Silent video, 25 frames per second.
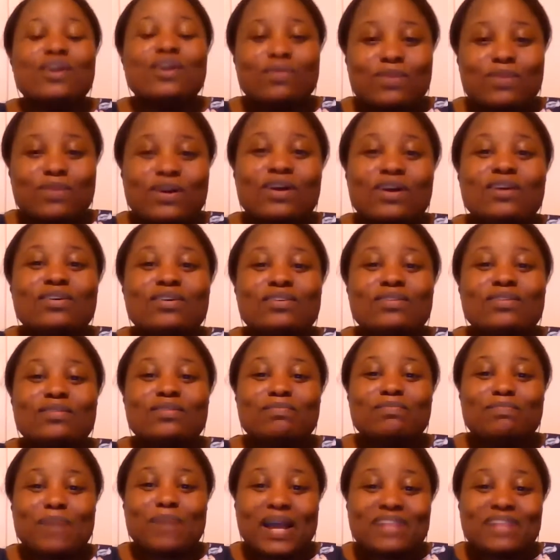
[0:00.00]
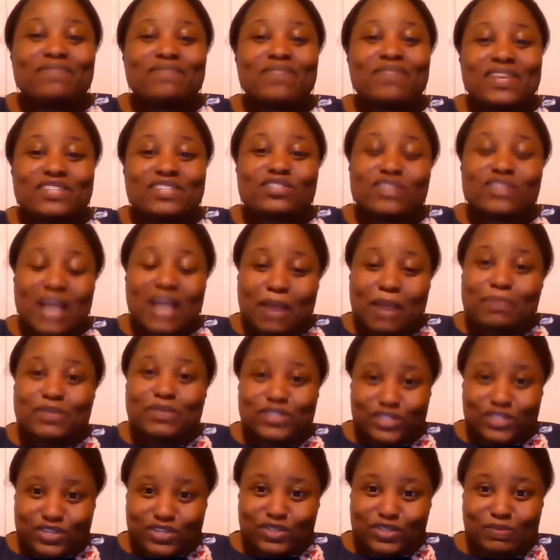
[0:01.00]
Well, bad things do happen
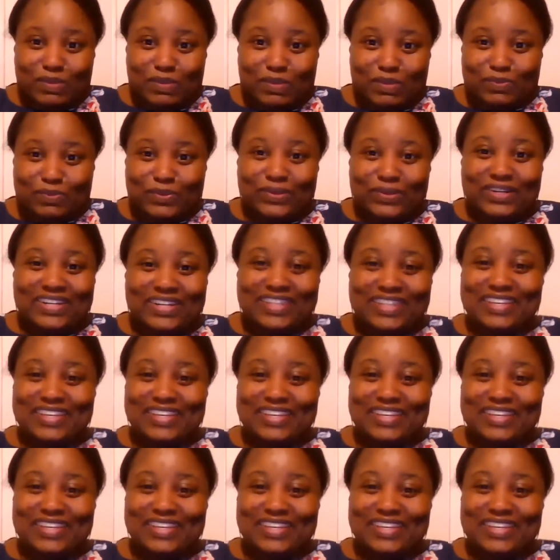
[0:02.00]
to good people.